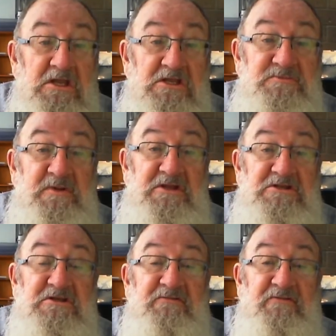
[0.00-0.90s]
This
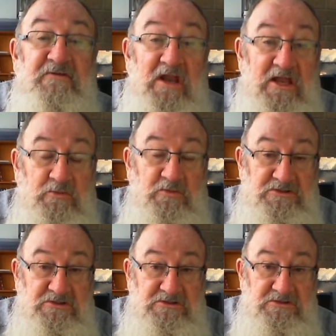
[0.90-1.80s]
means different
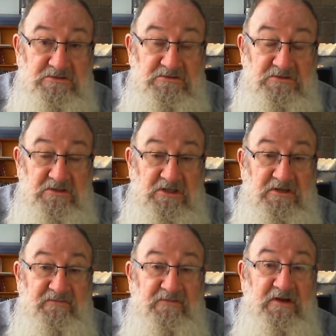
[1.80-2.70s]
languages and
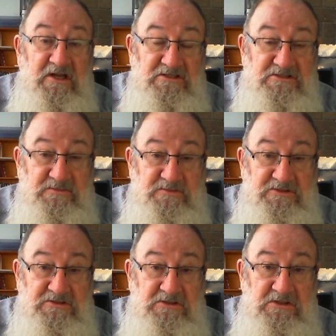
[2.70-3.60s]
different
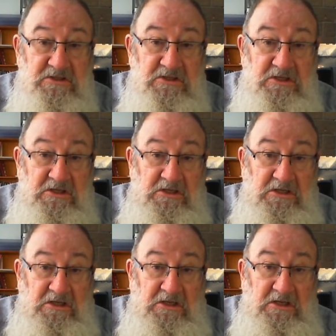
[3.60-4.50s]
customs.
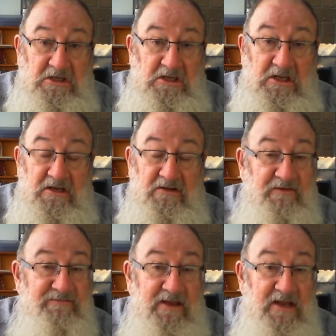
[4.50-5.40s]
And if
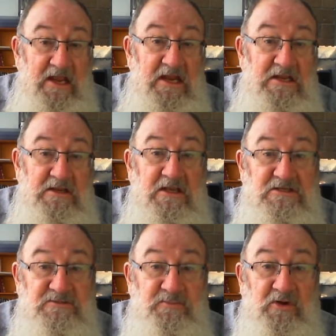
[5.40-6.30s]
we've had any
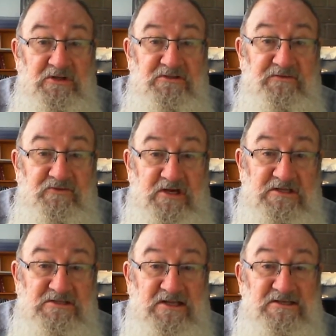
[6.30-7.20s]
experience of
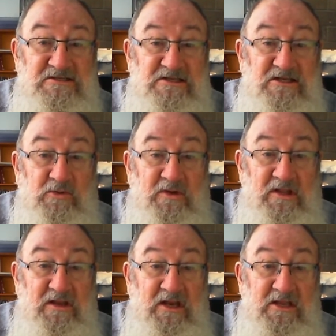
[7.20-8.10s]
translation into
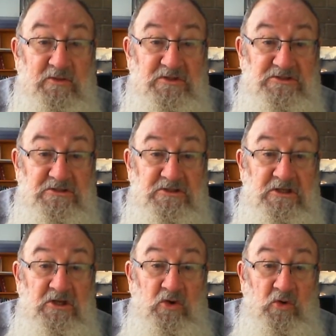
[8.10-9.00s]
another language
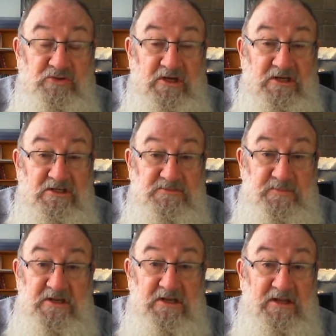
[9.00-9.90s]
or trying to
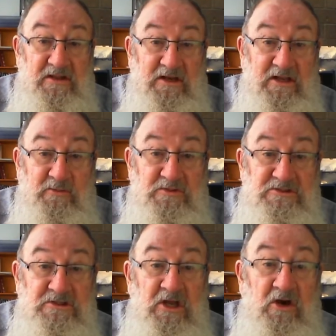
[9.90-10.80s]
speak another
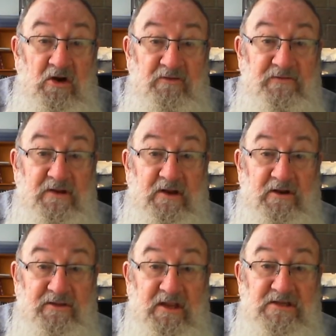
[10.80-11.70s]
language, often there
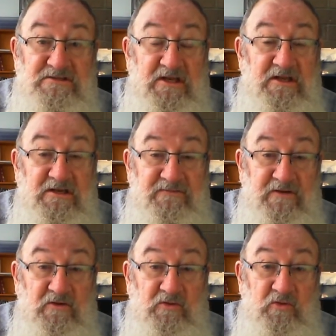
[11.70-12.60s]
are things that are
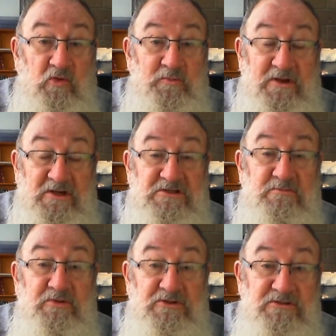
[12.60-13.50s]
difficult, almost
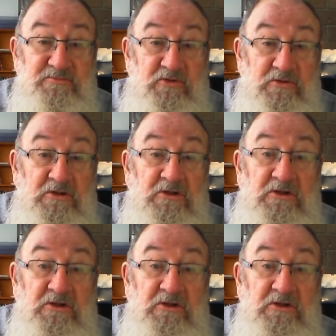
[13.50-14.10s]
impossible,